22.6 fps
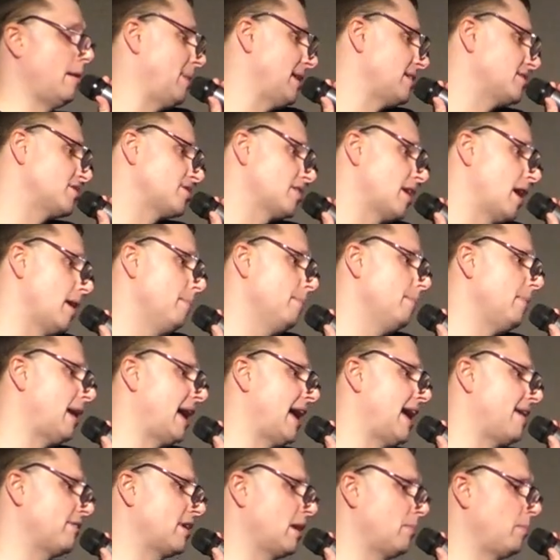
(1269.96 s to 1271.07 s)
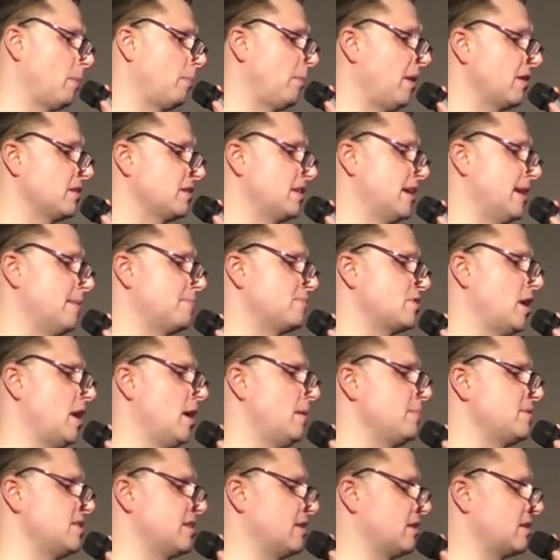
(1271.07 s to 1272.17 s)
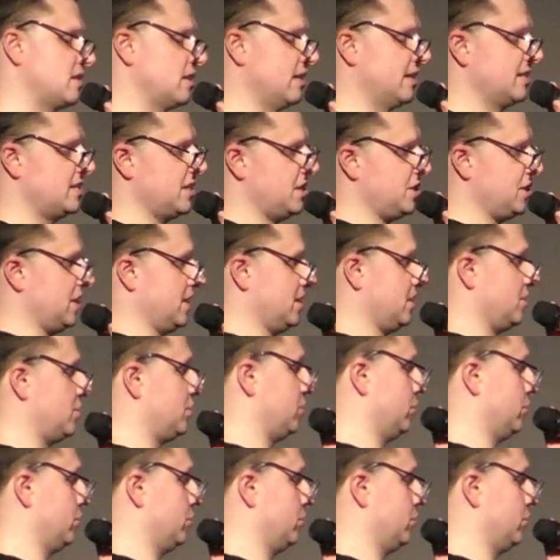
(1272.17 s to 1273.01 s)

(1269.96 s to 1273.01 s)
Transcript: I make some. I have a couple part time jobs in addition